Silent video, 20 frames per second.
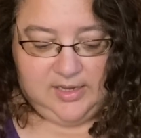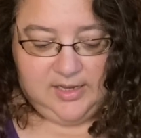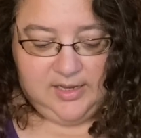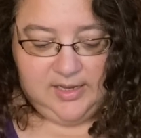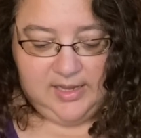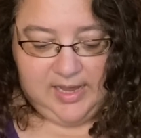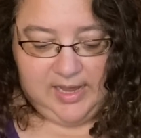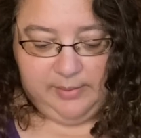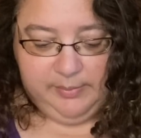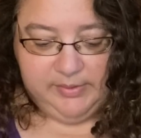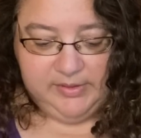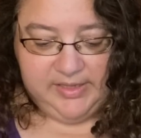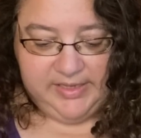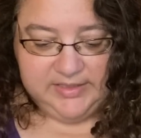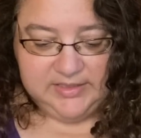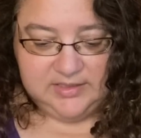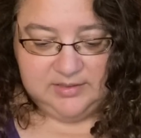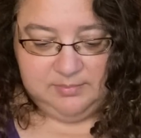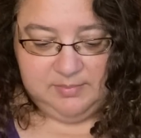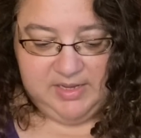I would like
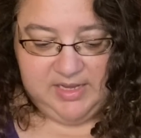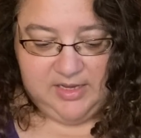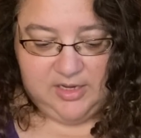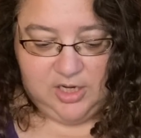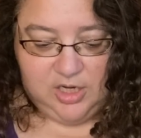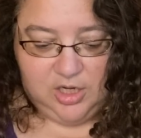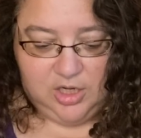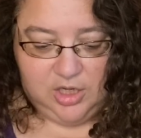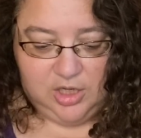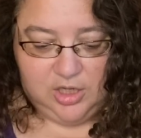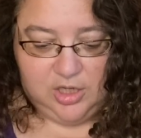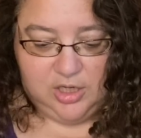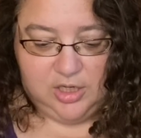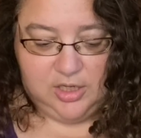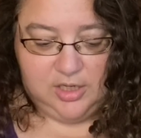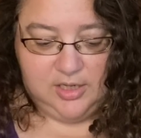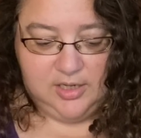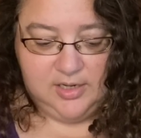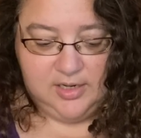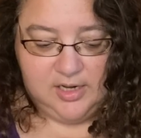to make
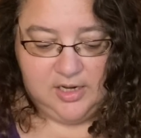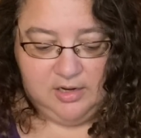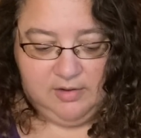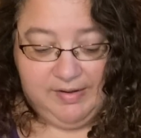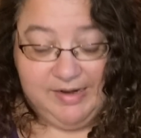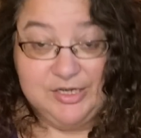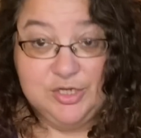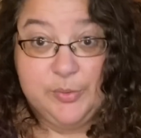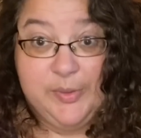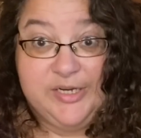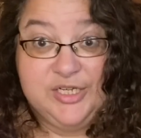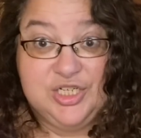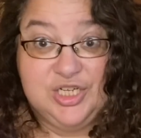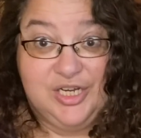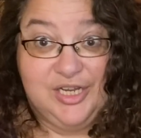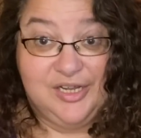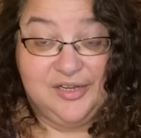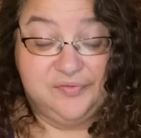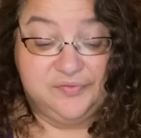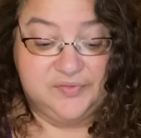her a graduation
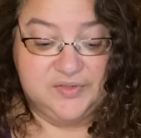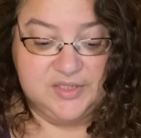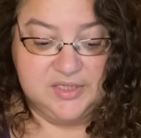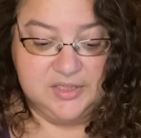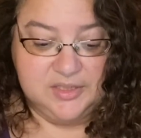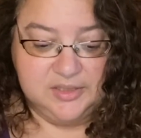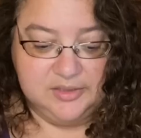gift.